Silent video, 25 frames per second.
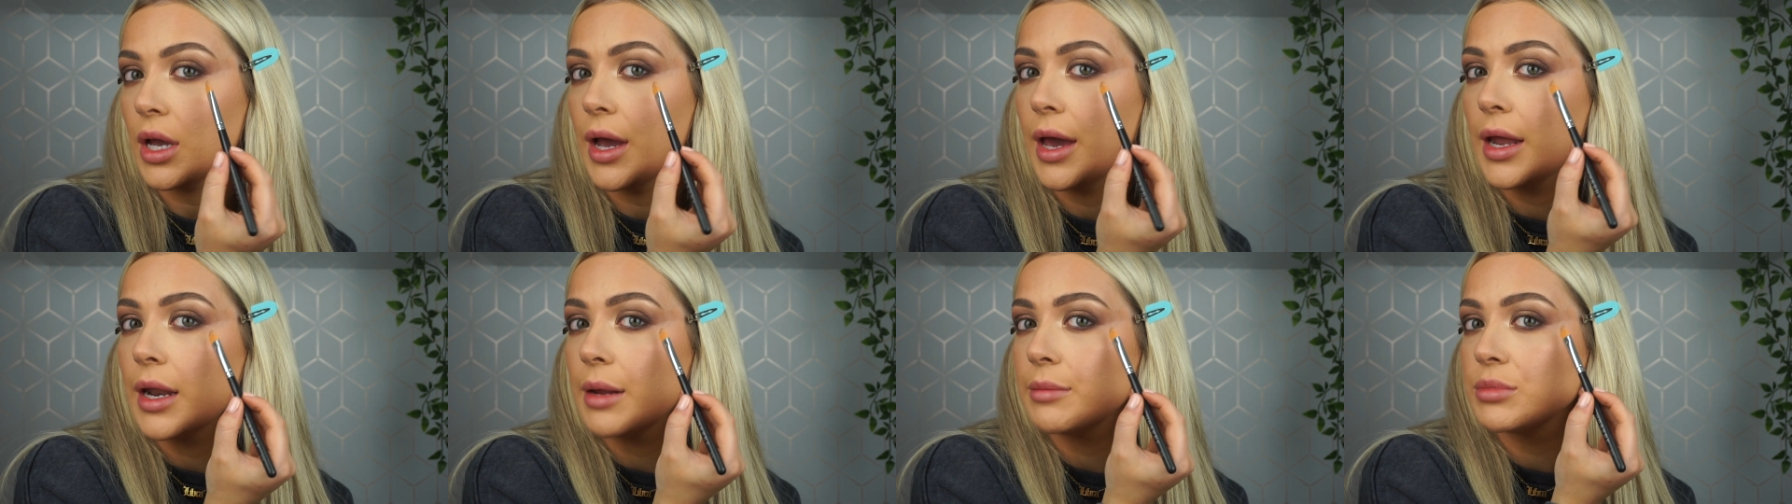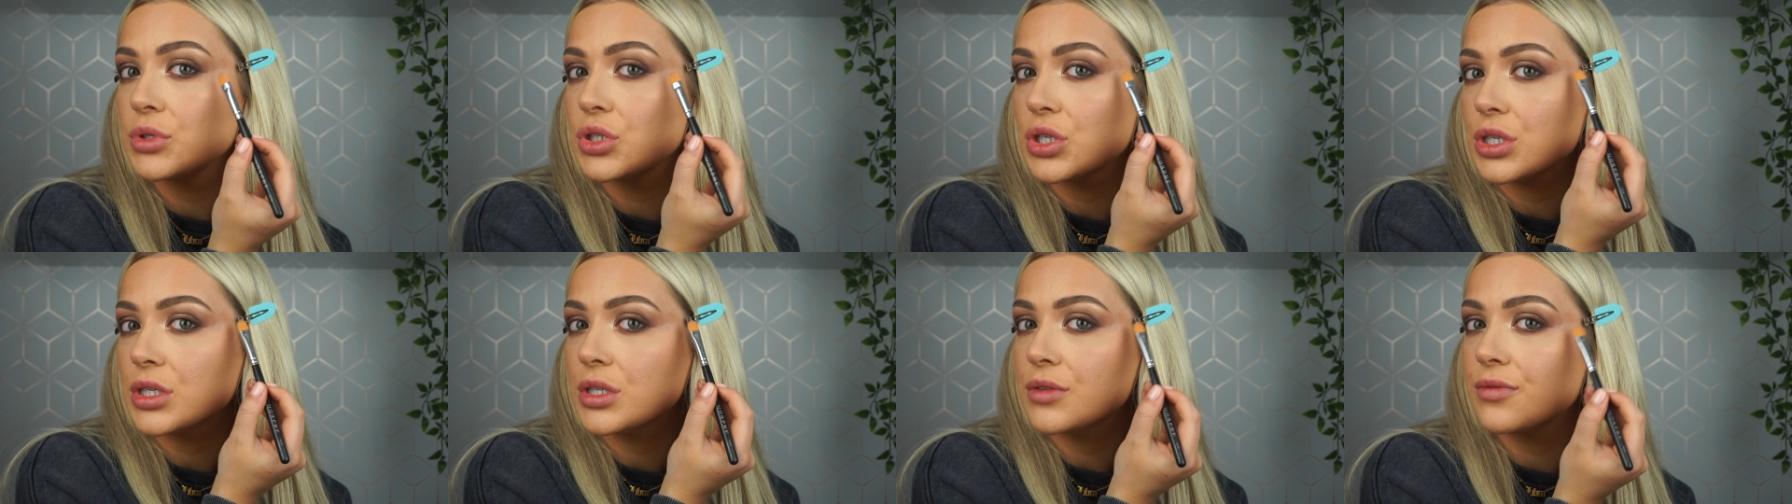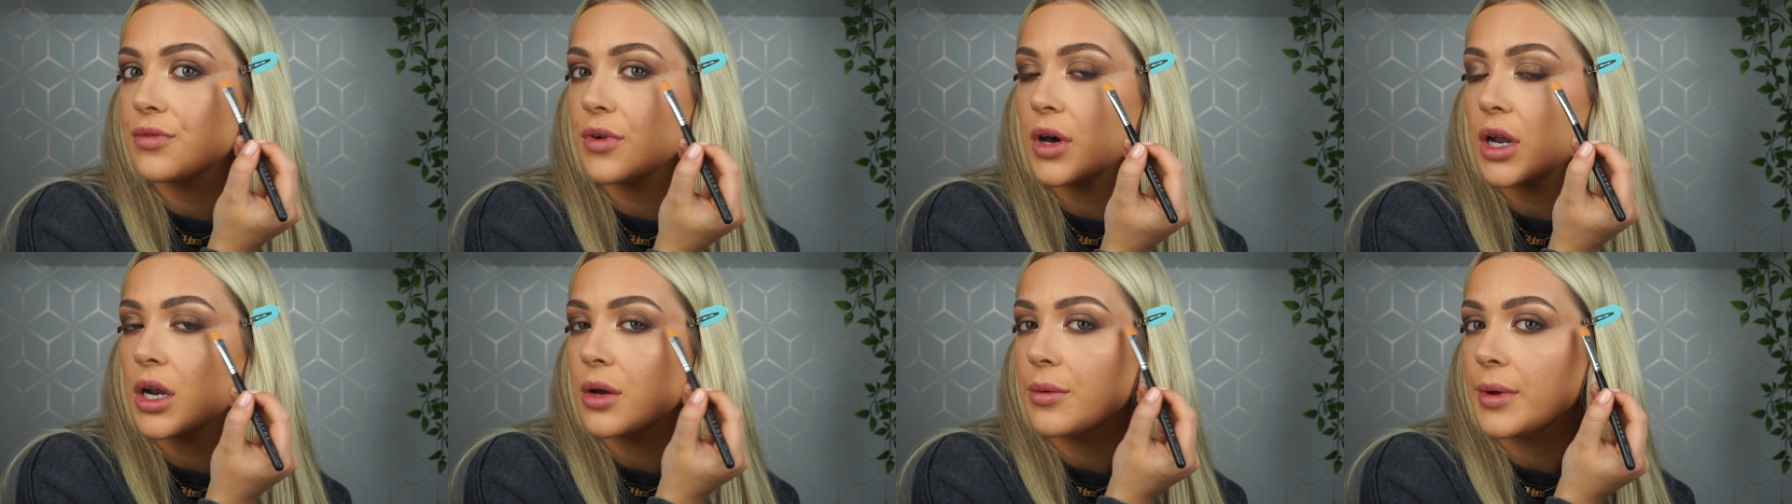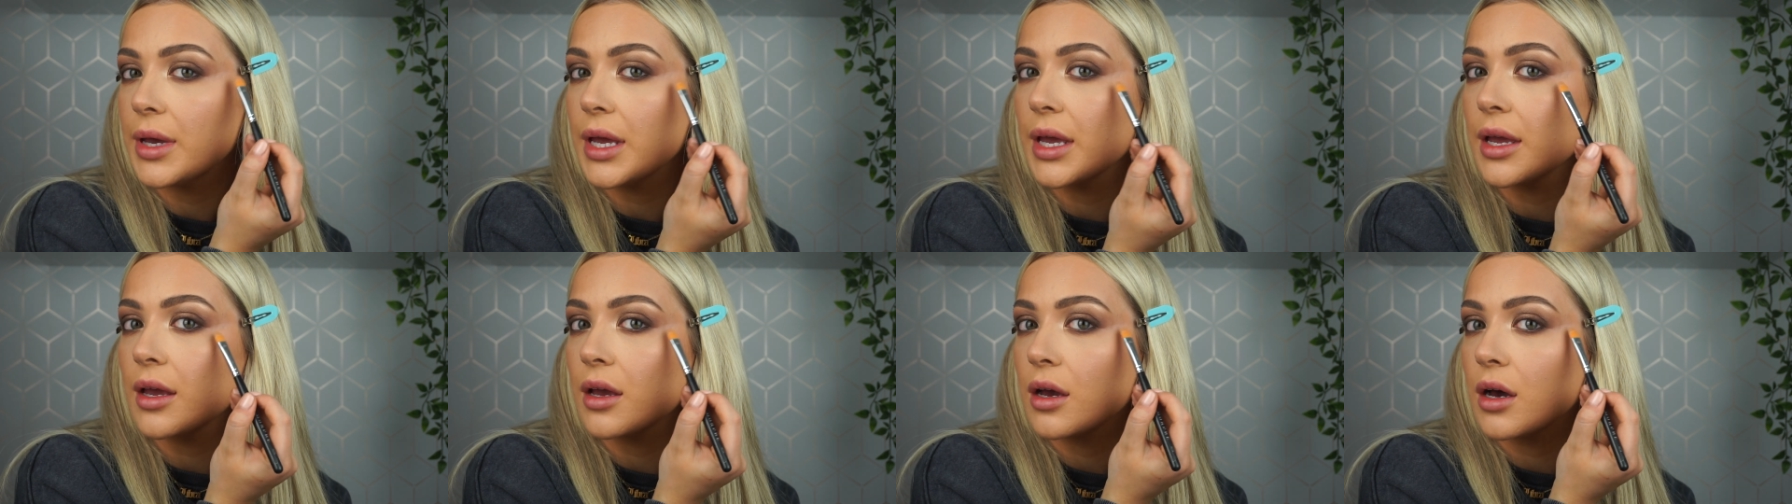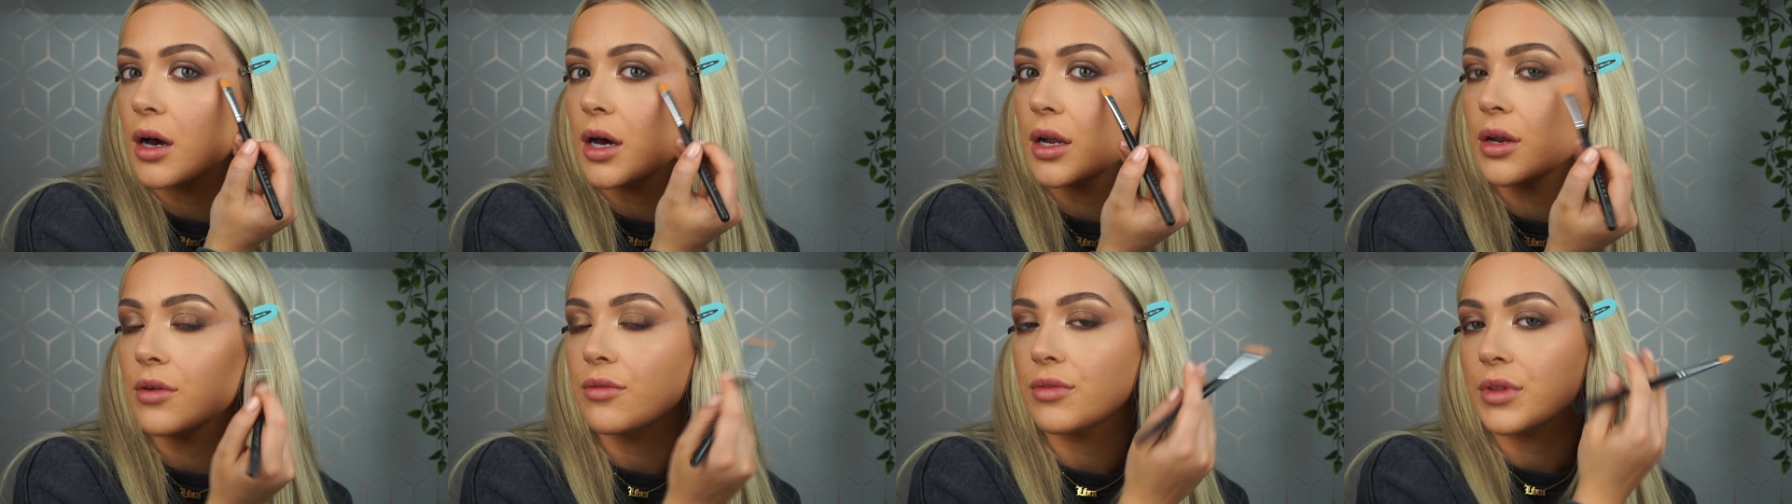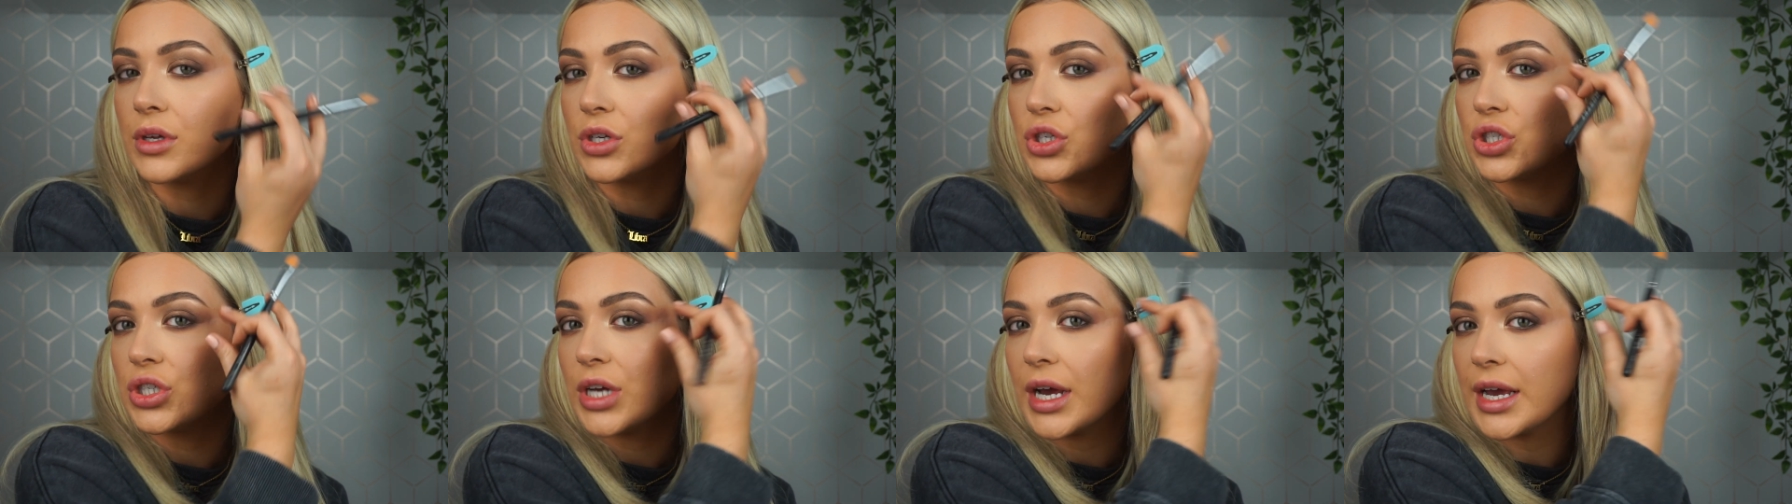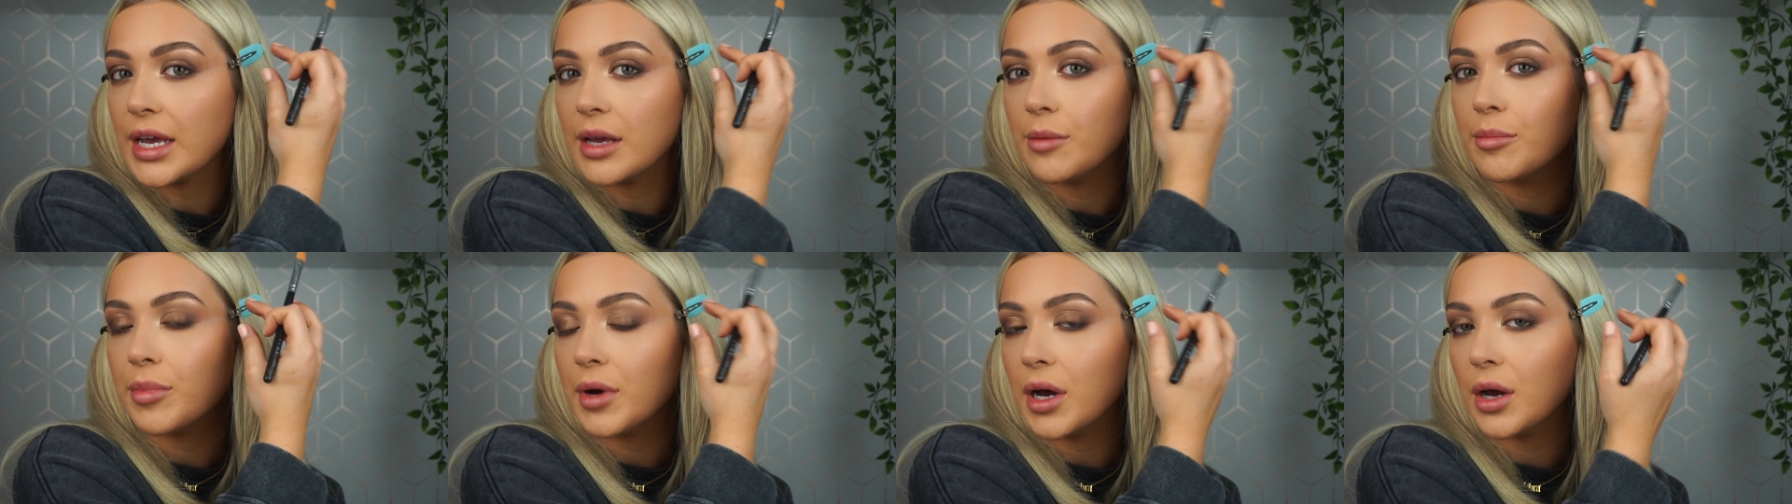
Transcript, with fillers: and I'm just following kind of the shape